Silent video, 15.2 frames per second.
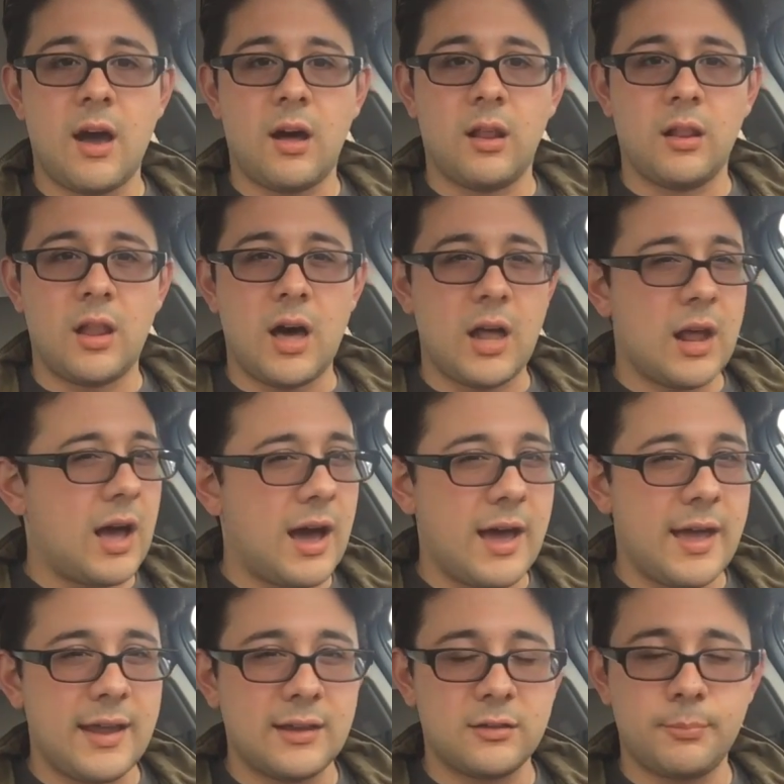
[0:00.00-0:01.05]
A lot of
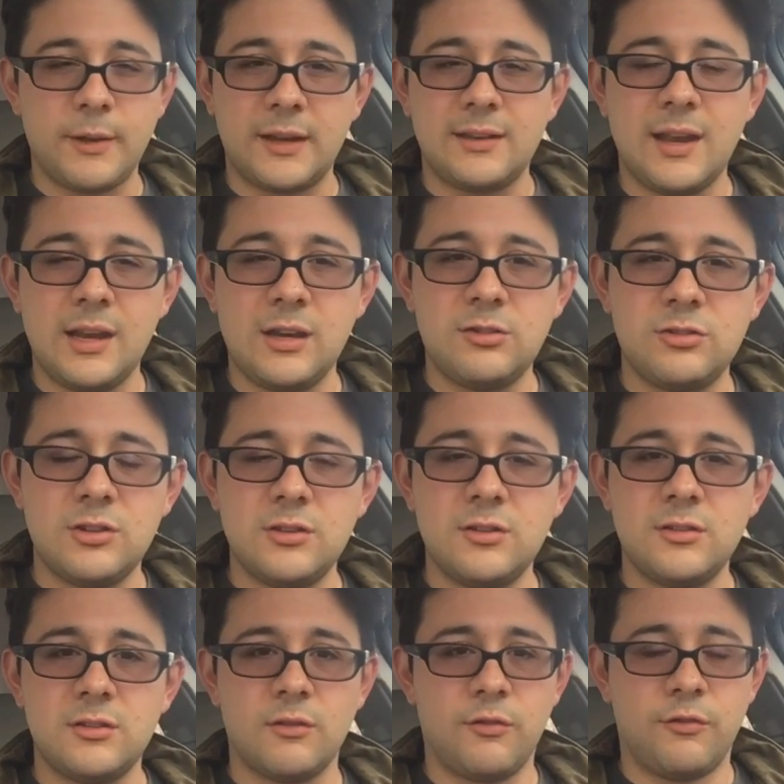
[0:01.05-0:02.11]
high
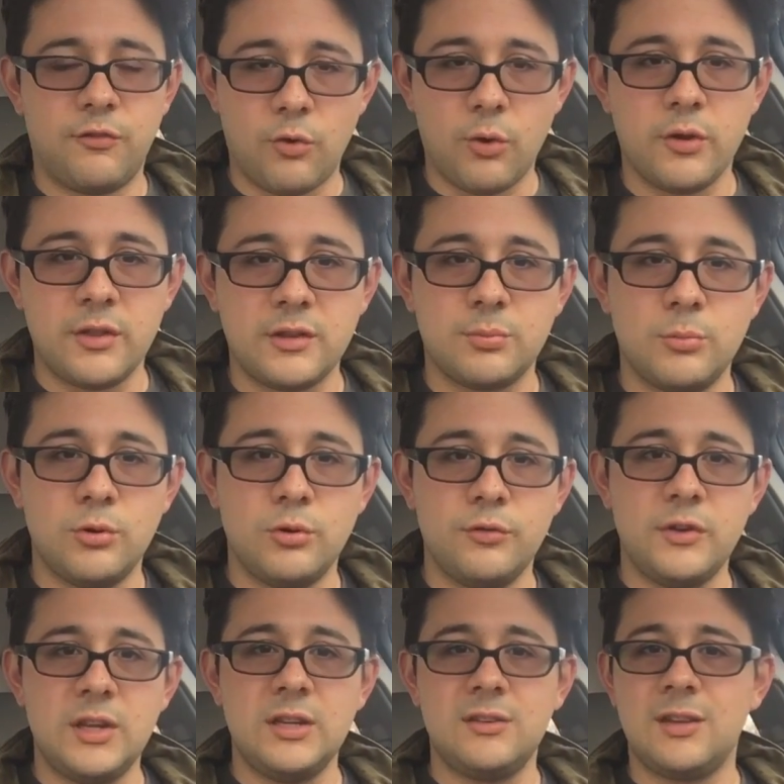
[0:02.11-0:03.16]
expectations for this movie.